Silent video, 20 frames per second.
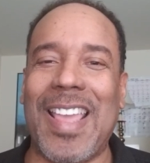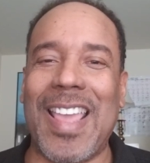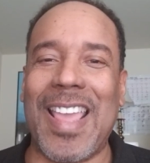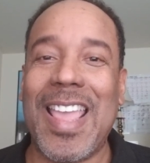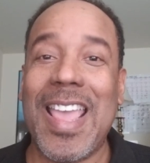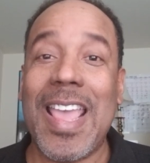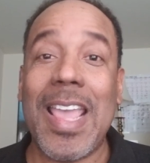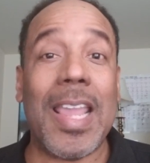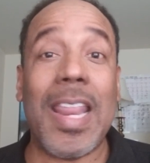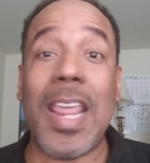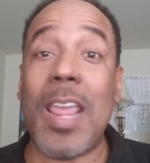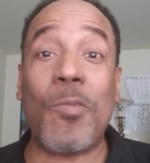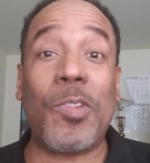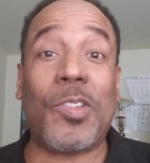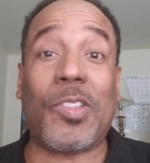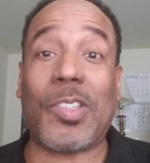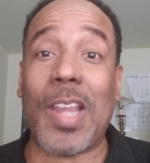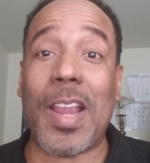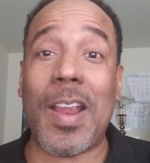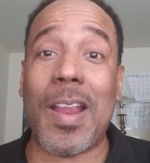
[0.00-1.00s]
and he
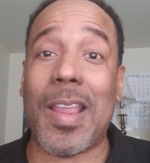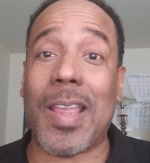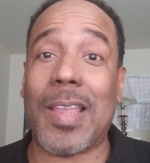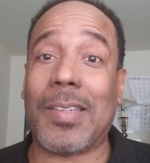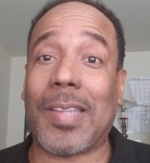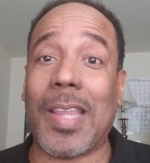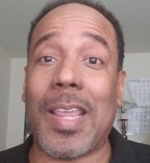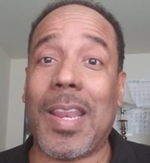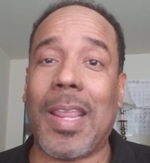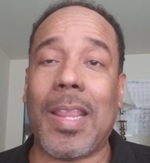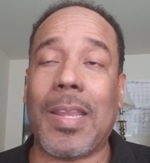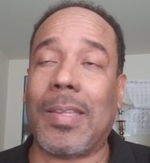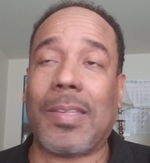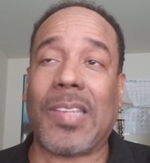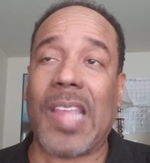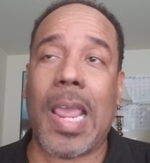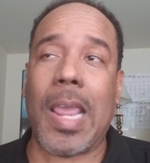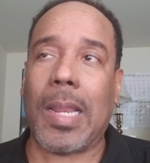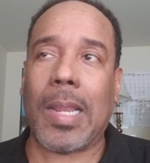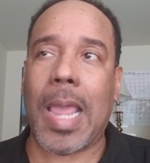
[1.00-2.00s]
was serious. He didn't
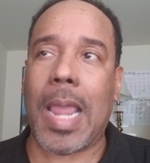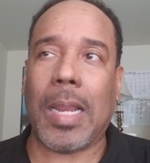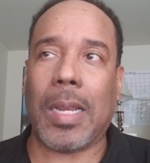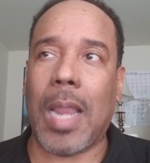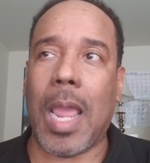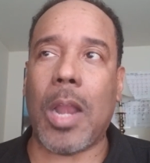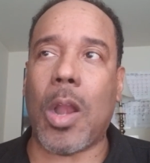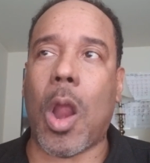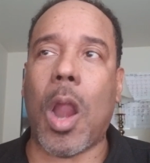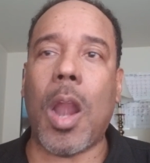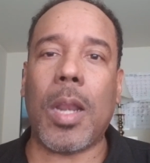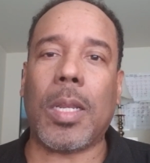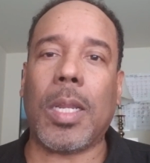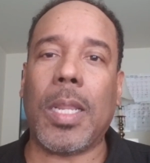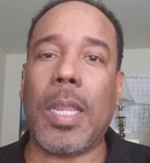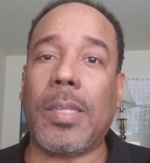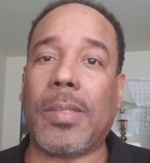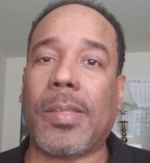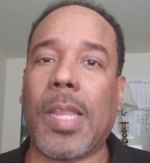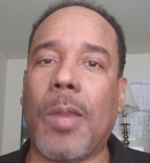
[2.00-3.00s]
say it like
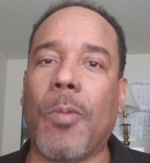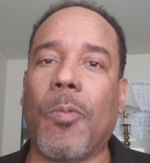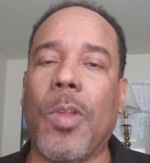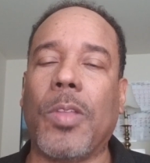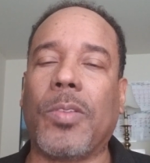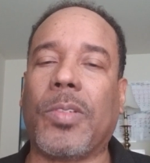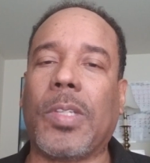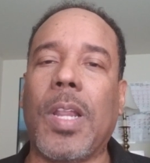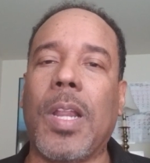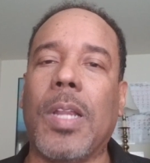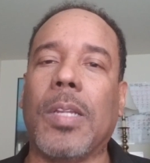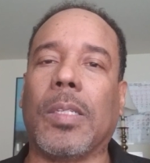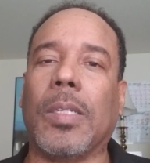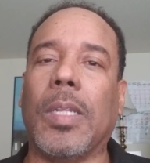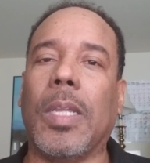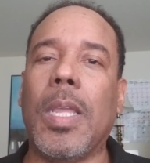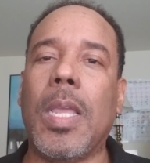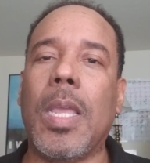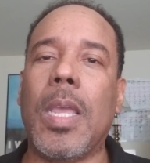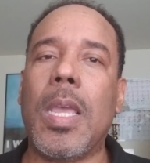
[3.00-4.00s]
lightheartedly. He said it real
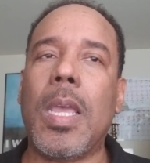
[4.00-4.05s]
seriously.